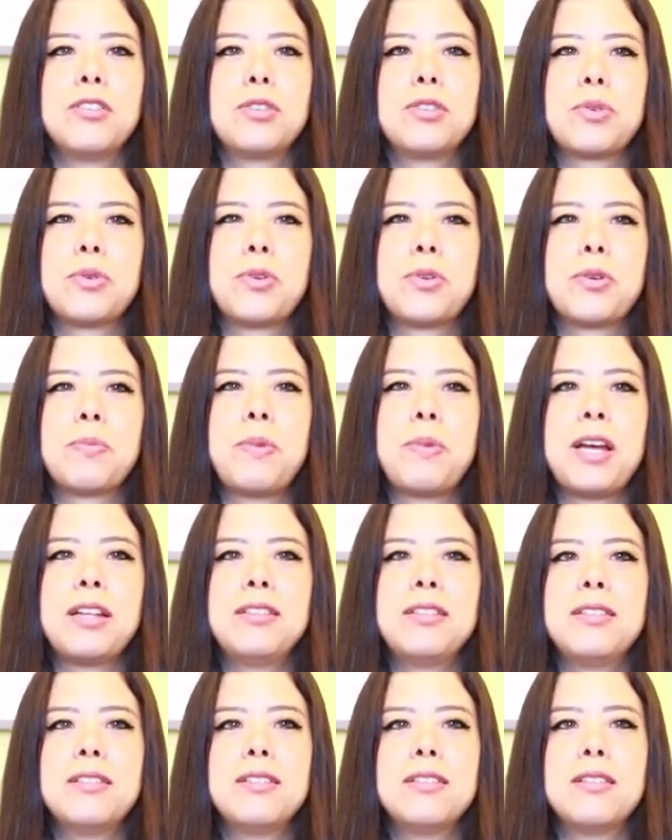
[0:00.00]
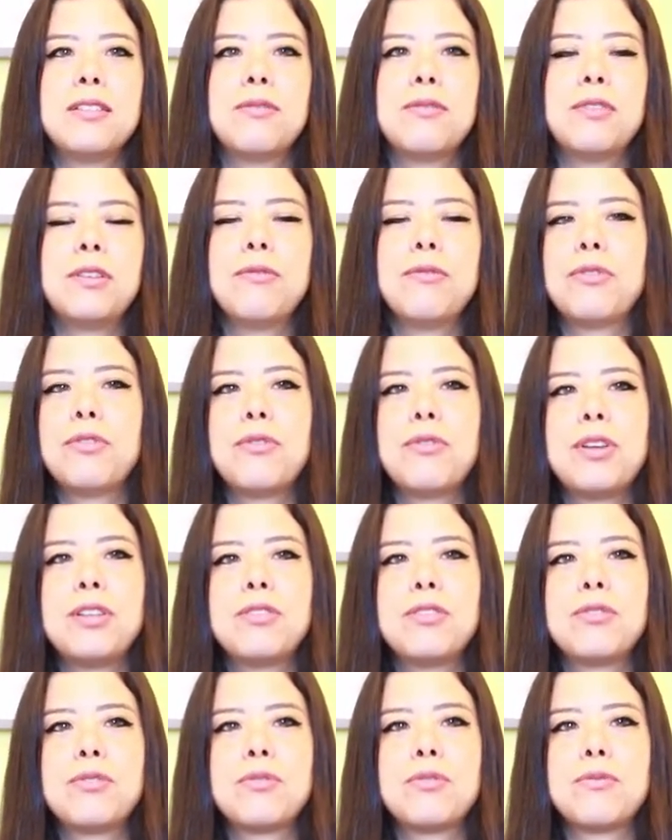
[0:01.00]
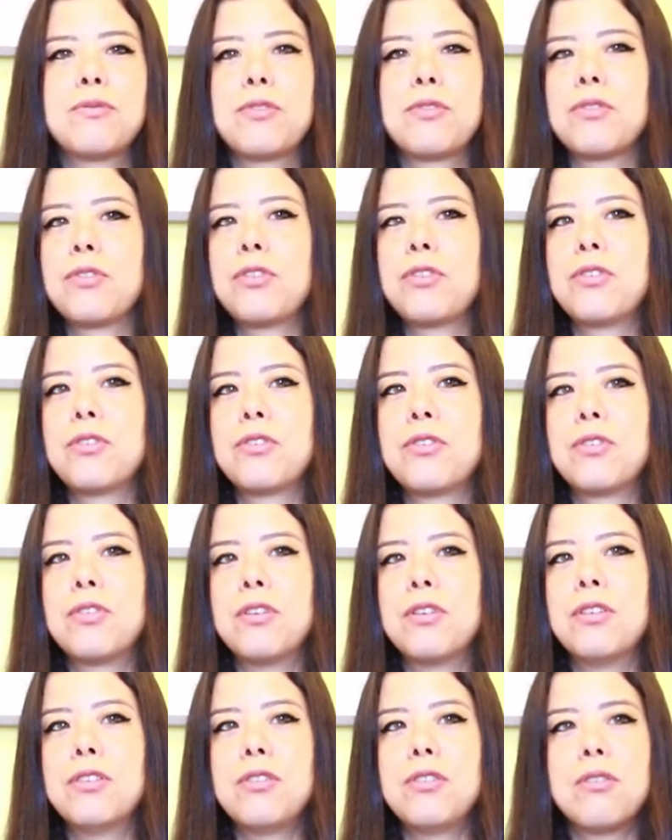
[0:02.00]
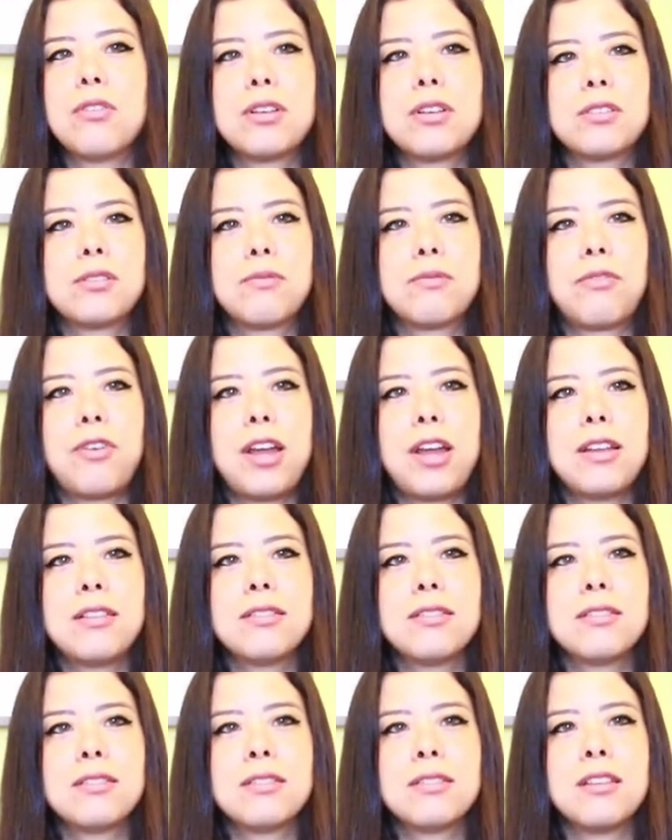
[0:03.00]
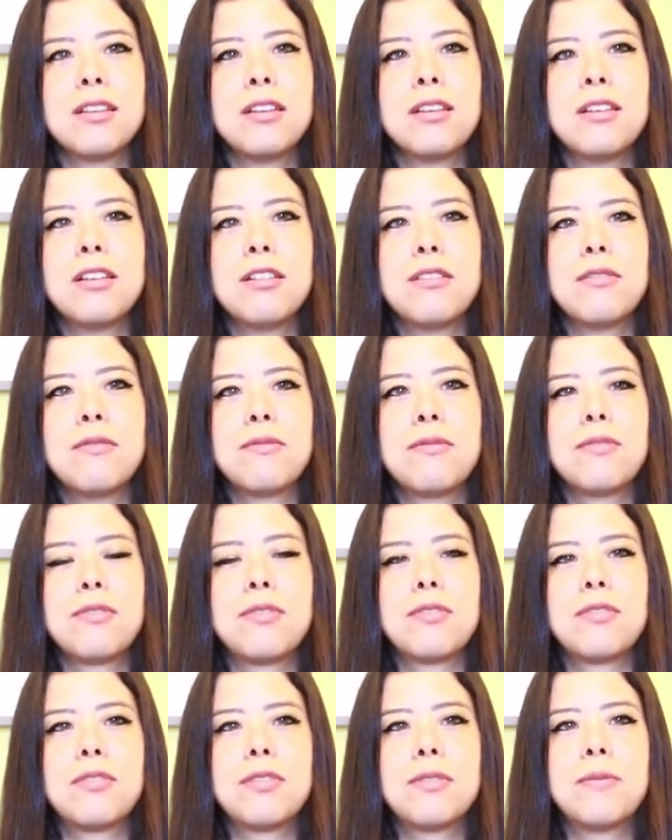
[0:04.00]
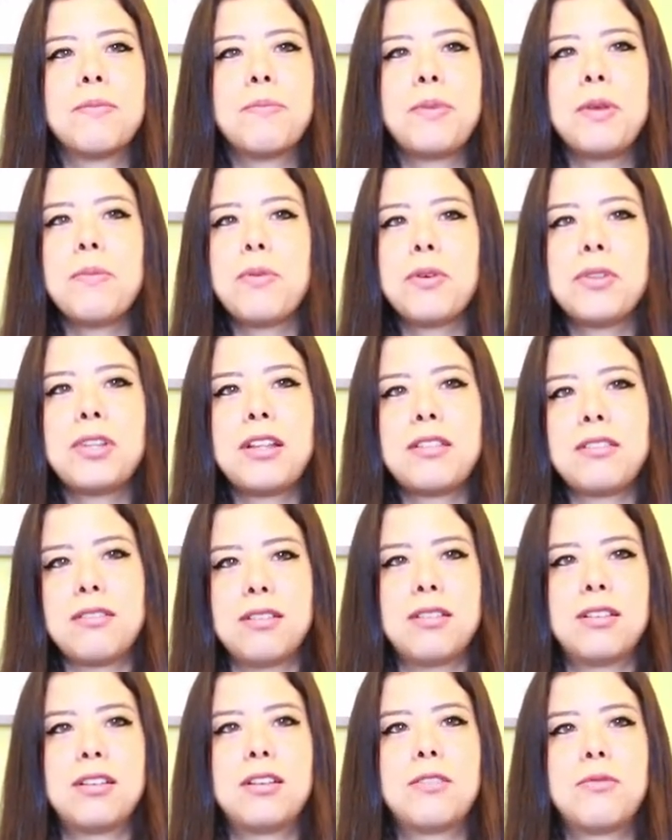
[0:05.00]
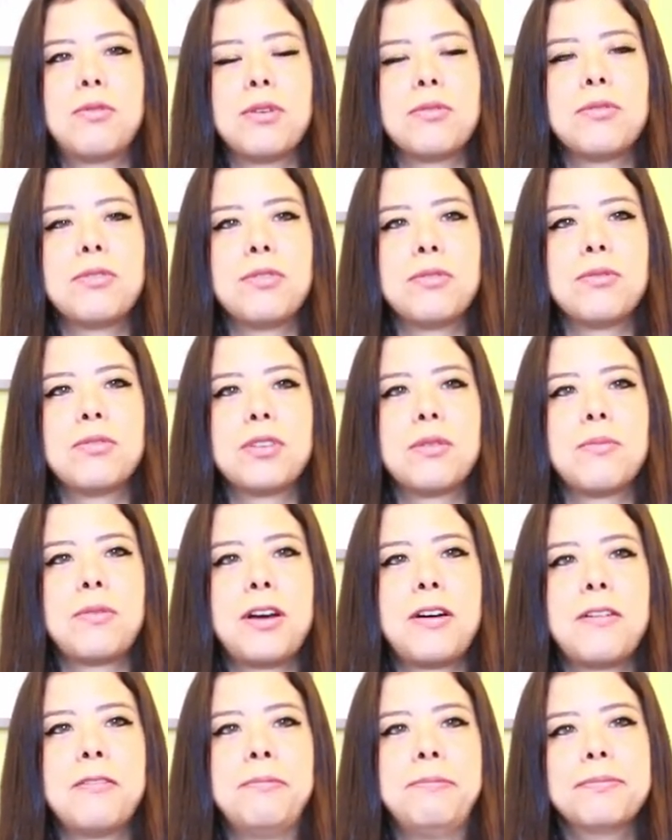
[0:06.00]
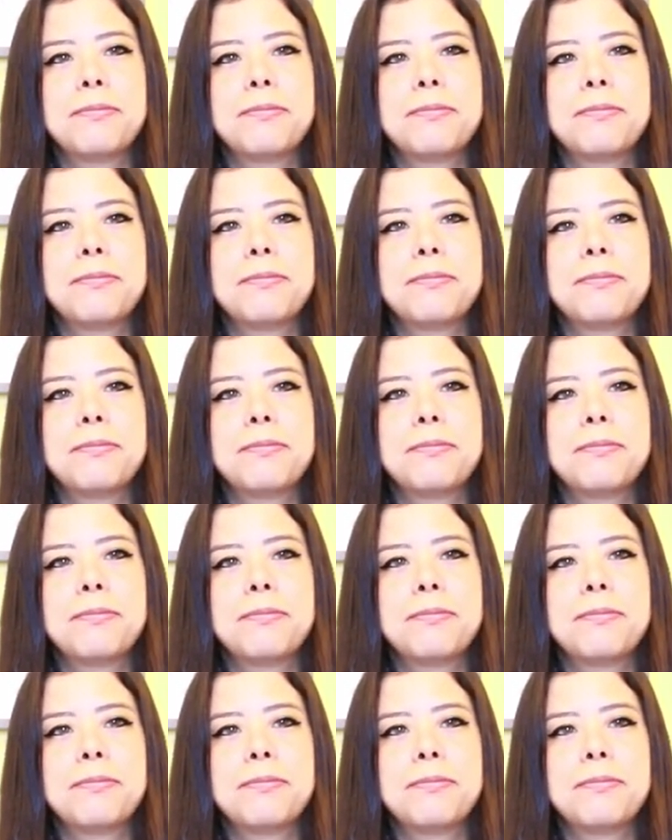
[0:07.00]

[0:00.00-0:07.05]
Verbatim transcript: So you're a bad uh, influence for your youngest friends, for people that are around you somehow.